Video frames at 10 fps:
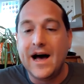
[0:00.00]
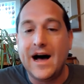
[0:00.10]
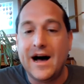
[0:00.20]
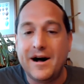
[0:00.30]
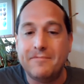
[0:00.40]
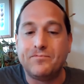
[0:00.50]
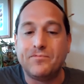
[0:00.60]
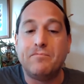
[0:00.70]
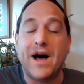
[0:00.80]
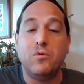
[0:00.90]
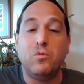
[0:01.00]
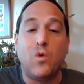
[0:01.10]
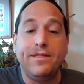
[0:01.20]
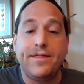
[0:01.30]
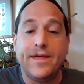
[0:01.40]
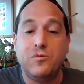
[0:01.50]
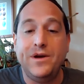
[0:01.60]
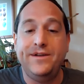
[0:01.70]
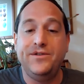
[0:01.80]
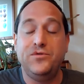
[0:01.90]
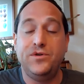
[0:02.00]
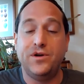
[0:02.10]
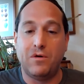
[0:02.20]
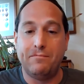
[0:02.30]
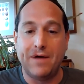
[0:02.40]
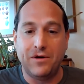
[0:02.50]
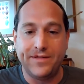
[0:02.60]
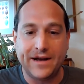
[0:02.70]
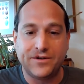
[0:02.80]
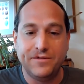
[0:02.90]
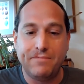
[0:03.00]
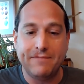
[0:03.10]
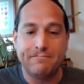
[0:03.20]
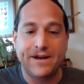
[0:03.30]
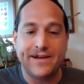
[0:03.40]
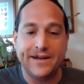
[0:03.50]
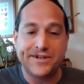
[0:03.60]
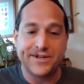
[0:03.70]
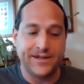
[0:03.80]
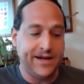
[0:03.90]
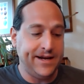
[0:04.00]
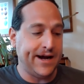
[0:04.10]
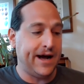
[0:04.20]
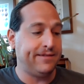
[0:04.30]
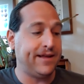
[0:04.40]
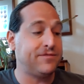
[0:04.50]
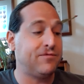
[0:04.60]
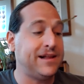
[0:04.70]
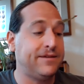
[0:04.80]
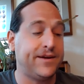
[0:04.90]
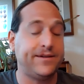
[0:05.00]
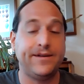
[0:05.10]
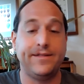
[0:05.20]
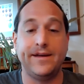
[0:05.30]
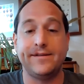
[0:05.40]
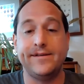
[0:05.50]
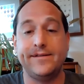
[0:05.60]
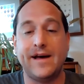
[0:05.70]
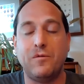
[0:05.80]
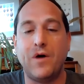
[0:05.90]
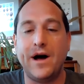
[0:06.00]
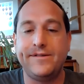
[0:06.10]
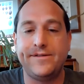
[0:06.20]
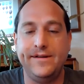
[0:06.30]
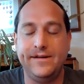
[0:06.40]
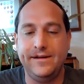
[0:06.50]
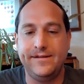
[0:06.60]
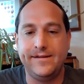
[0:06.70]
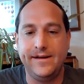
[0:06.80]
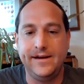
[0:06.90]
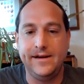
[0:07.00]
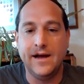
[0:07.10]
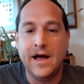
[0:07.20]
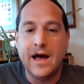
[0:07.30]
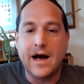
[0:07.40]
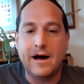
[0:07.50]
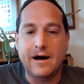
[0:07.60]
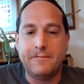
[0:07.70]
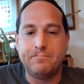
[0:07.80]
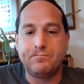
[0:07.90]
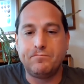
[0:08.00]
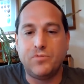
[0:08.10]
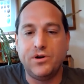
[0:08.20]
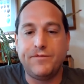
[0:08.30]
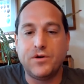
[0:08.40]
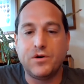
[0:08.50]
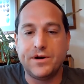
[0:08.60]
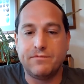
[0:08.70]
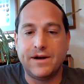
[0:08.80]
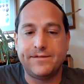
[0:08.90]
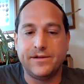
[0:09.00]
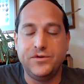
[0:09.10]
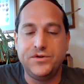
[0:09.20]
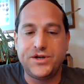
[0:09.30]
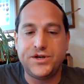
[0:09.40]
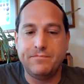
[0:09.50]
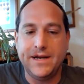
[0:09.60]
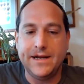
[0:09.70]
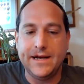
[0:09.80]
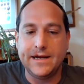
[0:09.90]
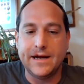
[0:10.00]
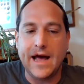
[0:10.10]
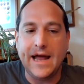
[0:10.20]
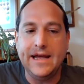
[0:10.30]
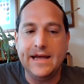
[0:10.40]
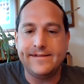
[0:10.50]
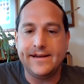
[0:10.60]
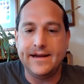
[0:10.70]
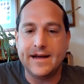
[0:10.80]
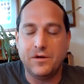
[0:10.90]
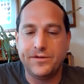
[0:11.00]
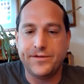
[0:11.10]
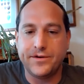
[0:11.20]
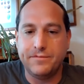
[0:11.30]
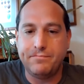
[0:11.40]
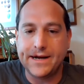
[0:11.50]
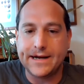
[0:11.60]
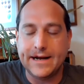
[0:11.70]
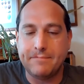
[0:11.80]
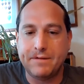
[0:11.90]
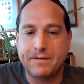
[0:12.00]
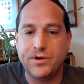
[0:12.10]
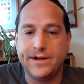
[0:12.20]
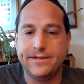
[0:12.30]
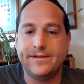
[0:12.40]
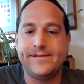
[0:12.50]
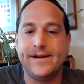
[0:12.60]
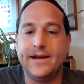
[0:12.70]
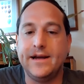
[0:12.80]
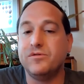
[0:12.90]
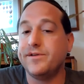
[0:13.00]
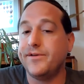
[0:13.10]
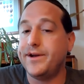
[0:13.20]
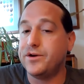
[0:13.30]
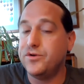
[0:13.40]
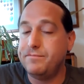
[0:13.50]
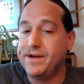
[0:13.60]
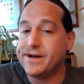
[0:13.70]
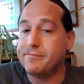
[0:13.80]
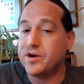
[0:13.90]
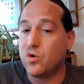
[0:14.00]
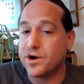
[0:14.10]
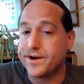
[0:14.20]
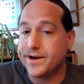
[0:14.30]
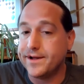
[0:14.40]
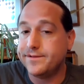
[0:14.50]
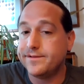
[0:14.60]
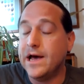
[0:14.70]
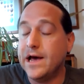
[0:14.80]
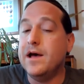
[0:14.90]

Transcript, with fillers: Um, but one thing we do know about that could be potentially, uh, that's relevant to this, is that Watch CDC um, put forward a resolution, meaning any city councilor could pick it up and put it in the city council and it could become an ordinance.